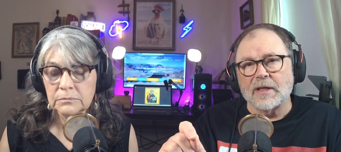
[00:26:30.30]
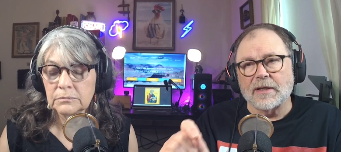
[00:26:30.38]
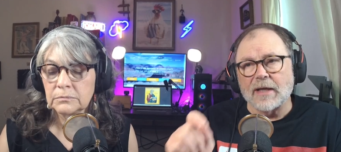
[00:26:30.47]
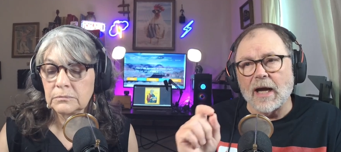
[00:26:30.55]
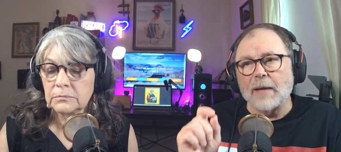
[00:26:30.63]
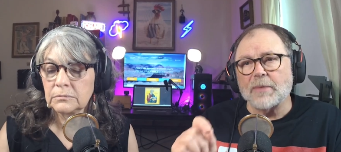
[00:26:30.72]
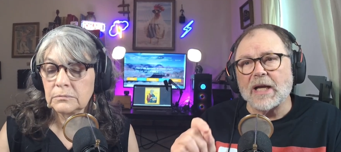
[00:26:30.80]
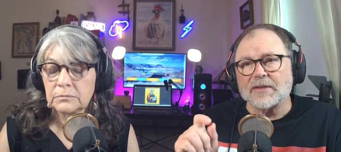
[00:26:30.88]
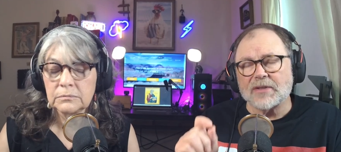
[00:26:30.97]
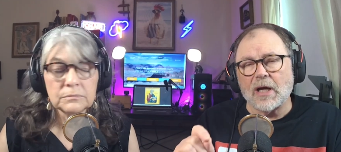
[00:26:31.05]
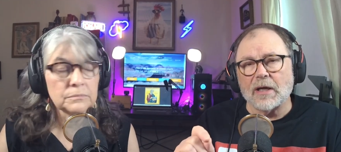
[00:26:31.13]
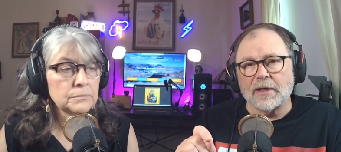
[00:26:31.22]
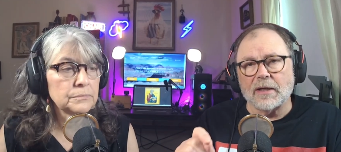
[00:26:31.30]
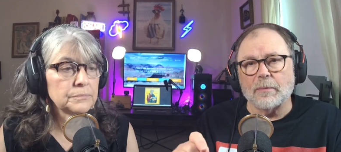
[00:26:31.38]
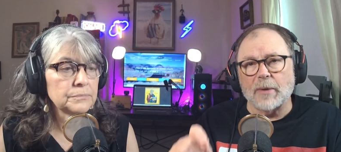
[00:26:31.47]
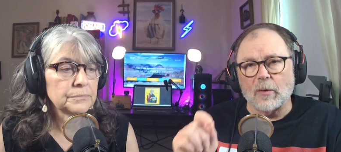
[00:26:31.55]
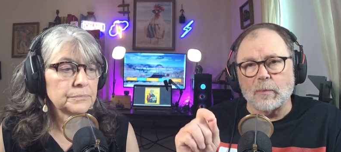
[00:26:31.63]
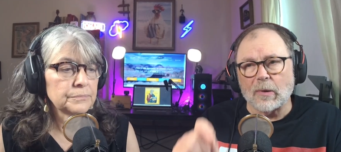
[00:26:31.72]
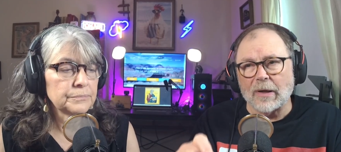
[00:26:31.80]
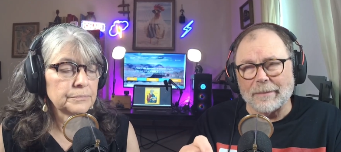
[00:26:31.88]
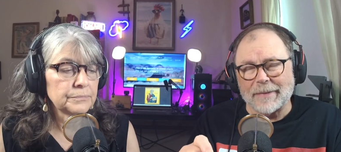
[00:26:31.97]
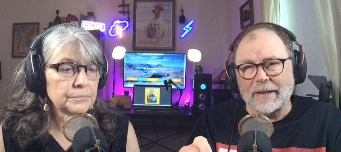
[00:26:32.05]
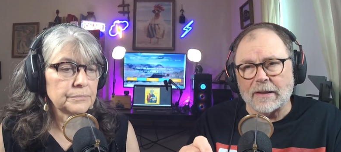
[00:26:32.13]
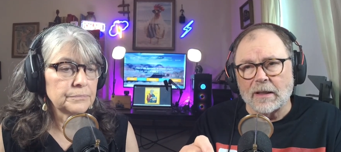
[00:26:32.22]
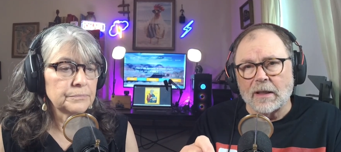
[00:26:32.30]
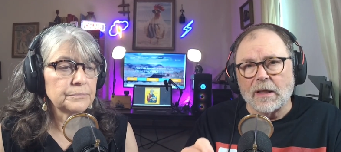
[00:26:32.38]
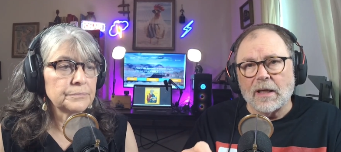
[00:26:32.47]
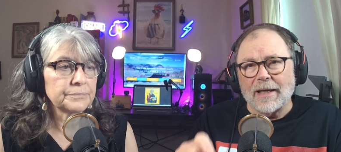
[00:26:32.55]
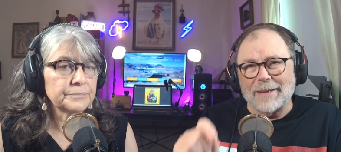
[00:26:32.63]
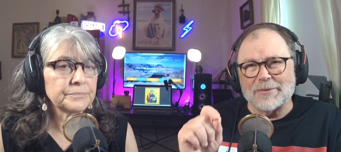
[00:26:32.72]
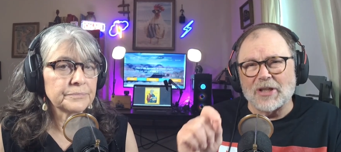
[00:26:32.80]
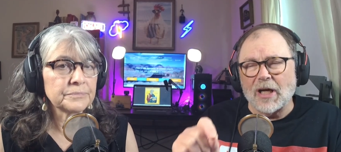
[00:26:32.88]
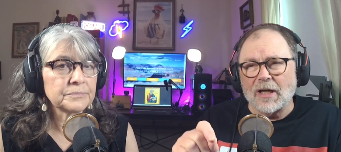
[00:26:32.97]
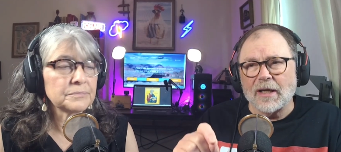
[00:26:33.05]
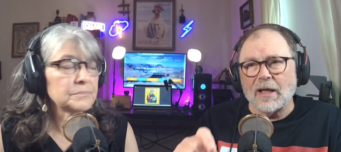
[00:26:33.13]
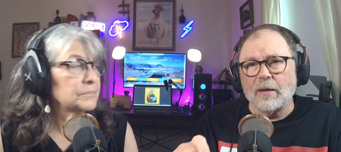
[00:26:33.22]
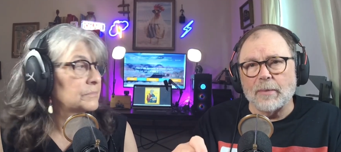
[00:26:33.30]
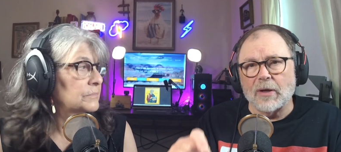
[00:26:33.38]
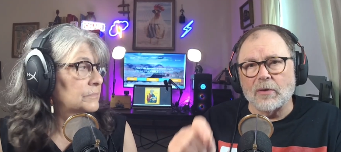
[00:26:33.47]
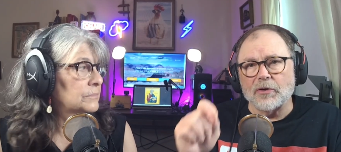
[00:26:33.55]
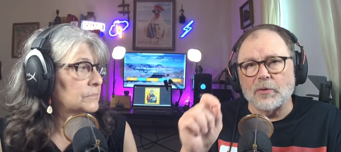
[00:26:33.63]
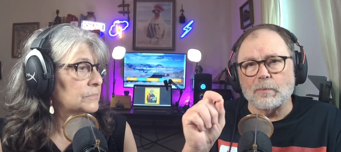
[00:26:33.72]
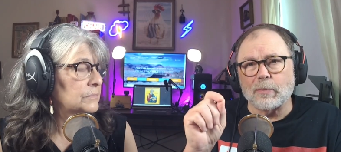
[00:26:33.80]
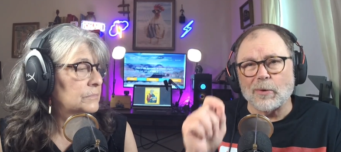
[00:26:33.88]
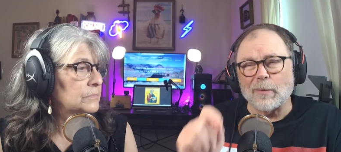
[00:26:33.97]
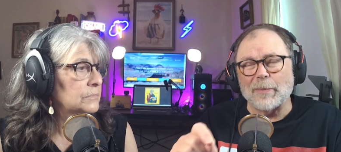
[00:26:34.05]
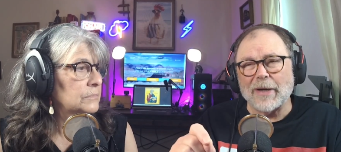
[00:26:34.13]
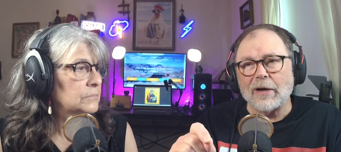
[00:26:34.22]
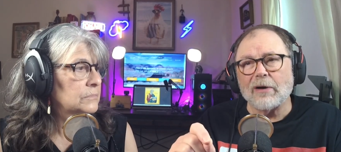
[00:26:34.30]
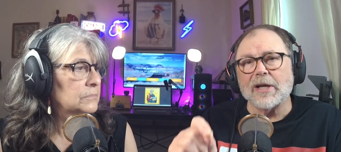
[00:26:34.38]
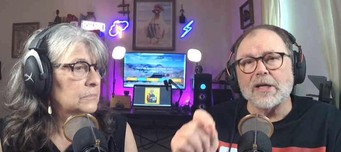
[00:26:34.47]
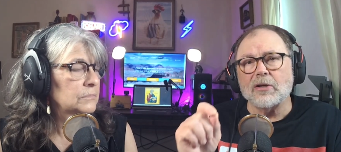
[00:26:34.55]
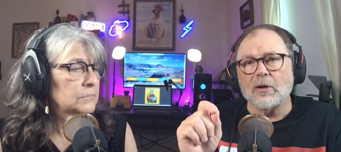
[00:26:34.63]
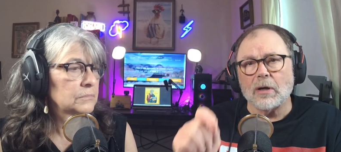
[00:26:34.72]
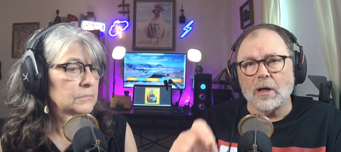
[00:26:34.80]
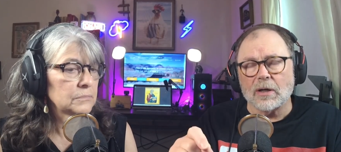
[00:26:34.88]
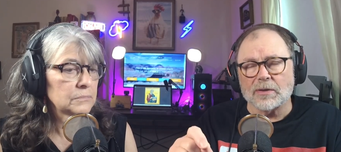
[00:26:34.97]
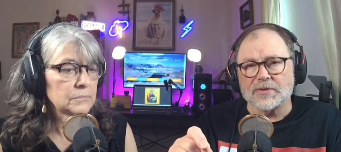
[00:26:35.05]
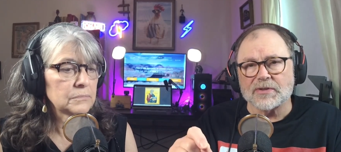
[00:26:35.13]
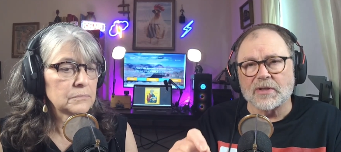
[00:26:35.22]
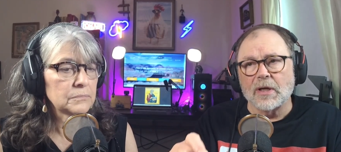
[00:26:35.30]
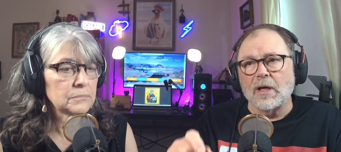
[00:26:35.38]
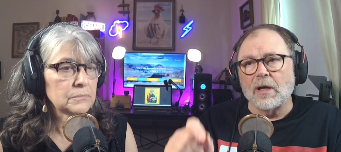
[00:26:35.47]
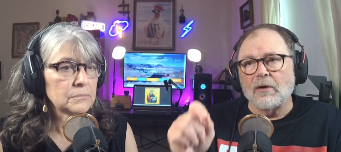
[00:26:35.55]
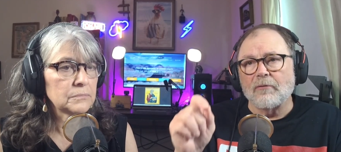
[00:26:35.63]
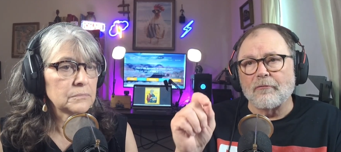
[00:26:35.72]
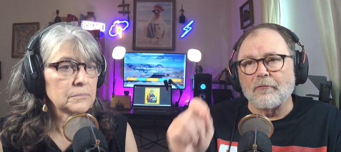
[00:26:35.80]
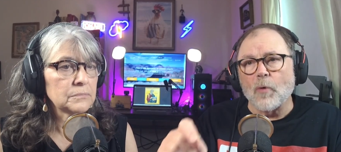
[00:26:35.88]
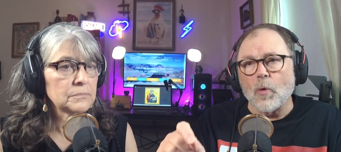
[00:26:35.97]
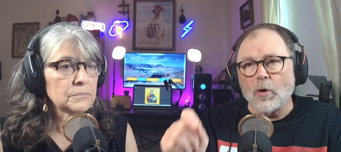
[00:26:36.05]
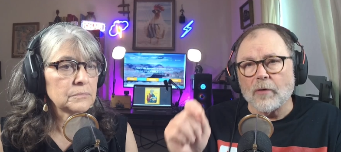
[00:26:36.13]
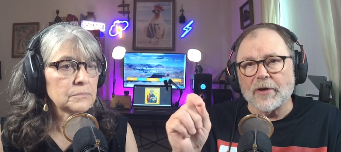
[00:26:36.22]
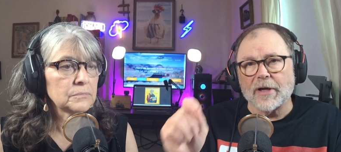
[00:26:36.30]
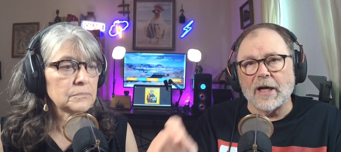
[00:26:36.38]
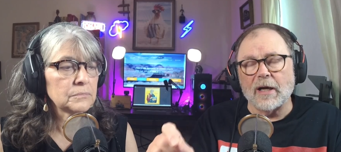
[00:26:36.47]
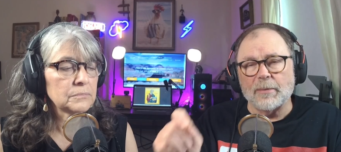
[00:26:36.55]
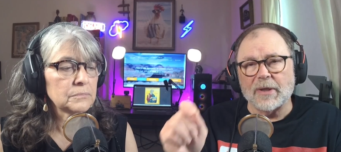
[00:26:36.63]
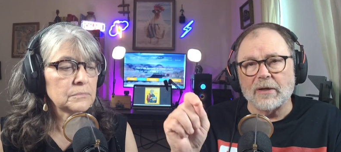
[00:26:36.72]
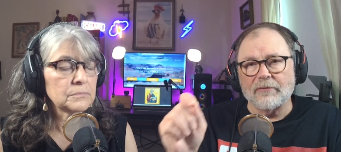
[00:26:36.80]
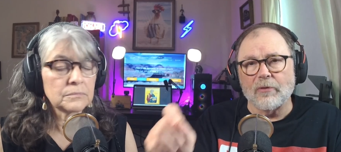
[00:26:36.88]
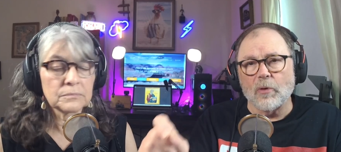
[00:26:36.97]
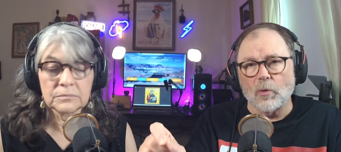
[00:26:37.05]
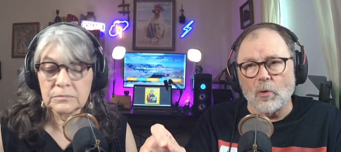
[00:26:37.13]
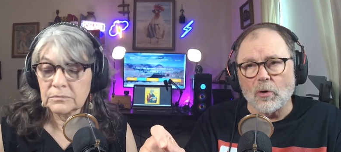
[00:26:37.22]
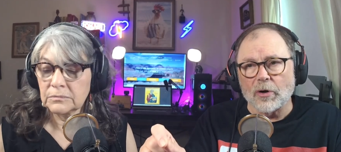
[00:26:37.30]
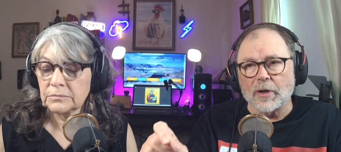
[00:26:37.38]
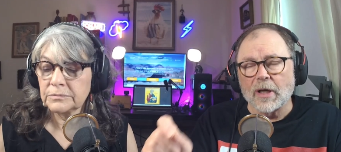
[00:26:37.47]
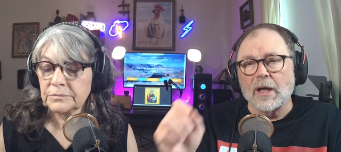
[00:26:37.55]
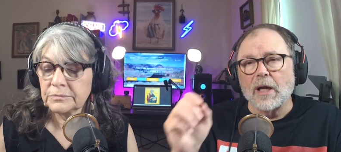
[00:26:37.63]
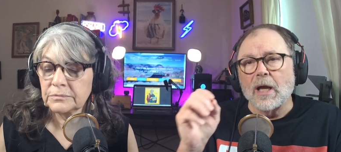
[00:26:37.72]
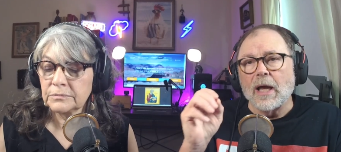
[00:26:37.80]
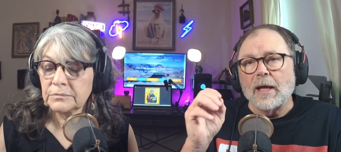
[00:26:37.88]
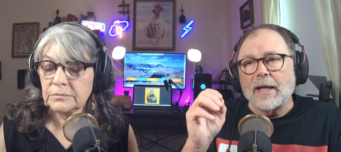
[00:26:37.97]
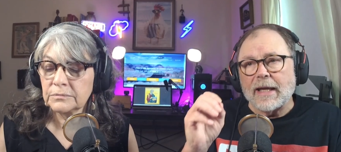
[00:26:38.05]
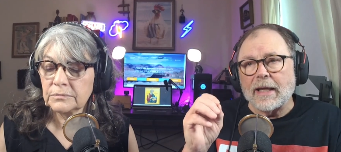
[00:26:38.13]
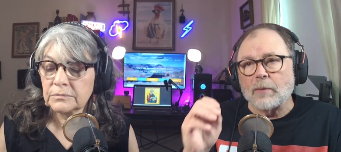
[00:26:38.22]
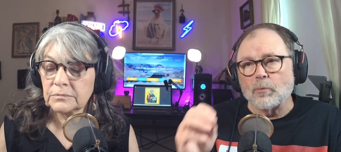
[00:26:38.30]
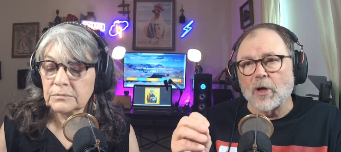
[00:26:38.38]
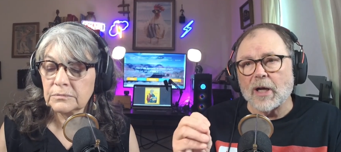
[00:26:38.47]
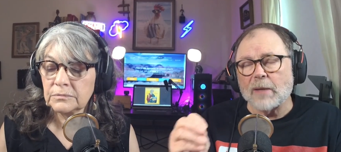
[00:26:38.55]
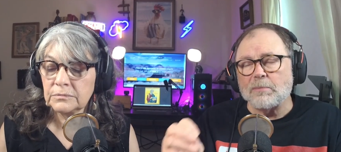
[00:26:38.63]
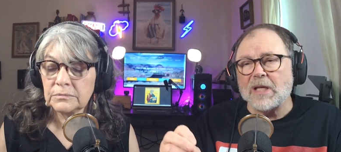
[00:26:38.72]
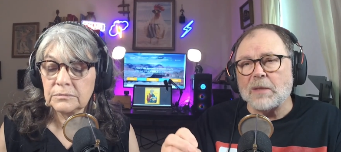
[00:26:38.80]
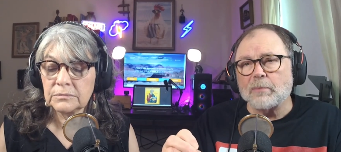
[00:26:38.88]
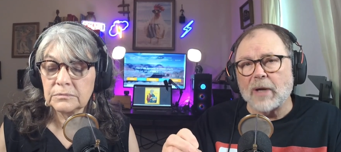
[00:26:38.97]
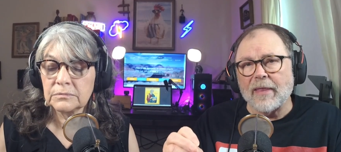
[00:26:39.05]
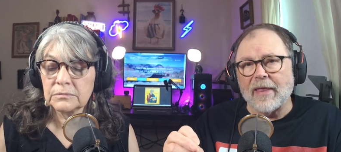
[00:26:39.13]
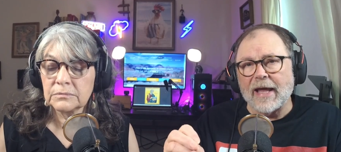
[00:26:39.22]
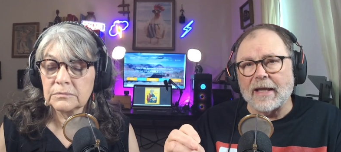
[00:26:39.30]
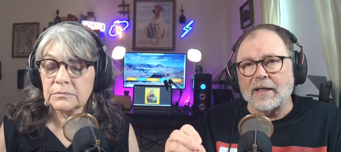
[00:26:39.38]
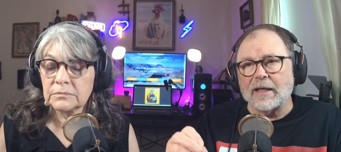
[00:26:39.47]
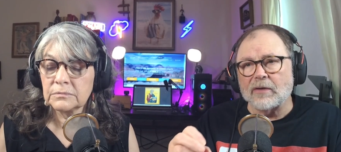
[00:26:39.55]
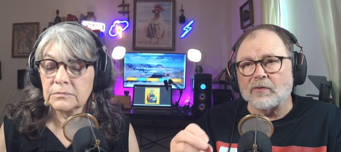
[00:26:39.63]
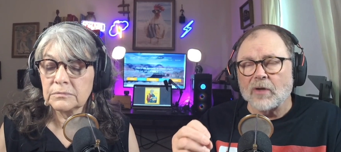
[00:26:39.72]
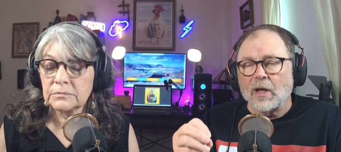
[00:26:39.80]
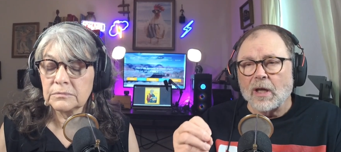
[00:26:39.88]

Speaker 1: Now, I'm not talking about prepping, I'm talking about preparing your hearts for the coming of the Lord. And what I mean by that is,